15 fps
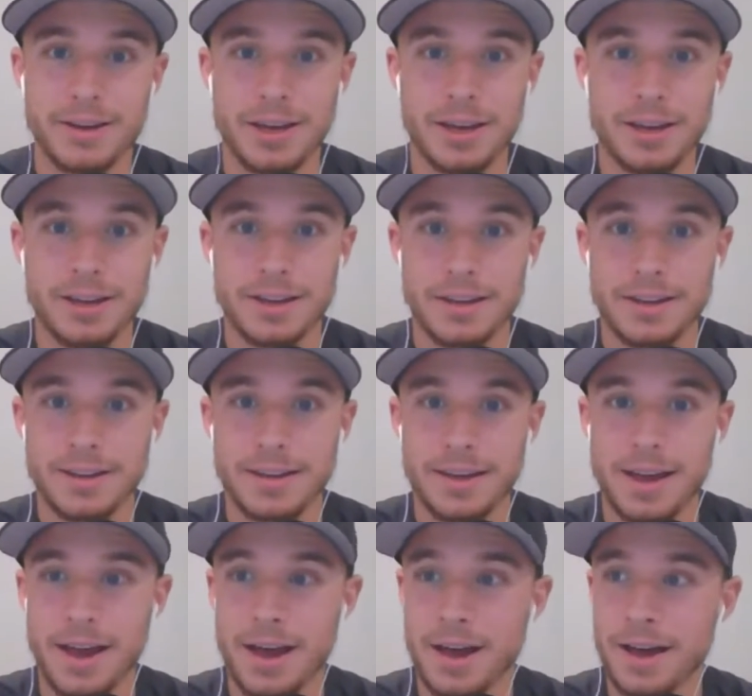Okay?
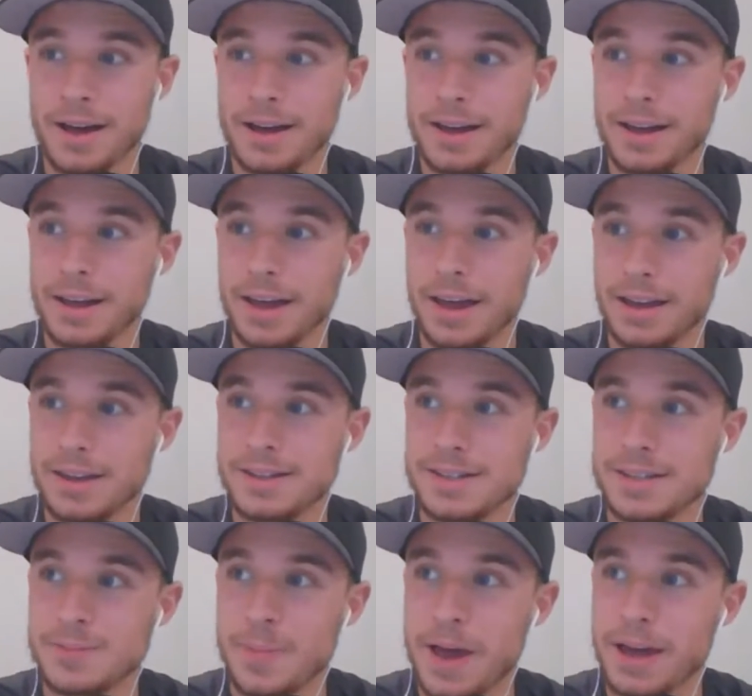And he
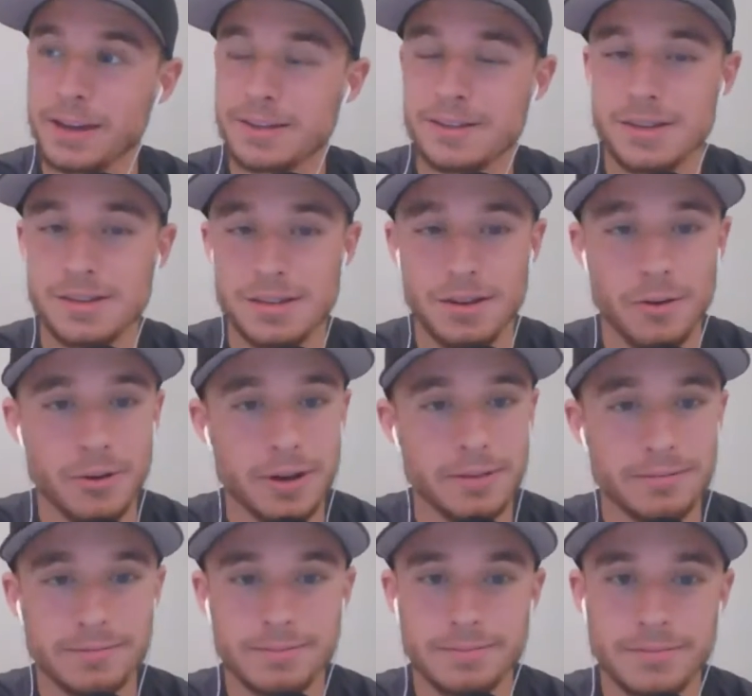sits back and says, you know
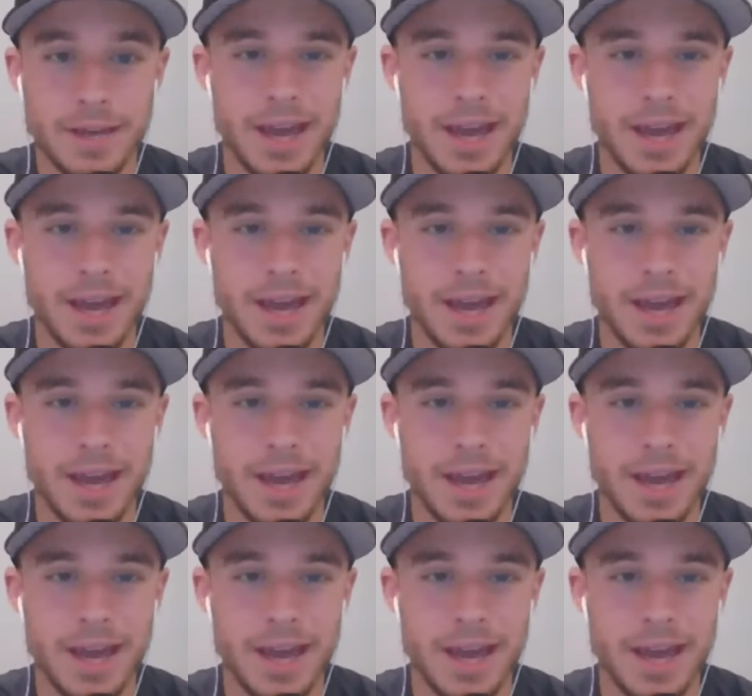what?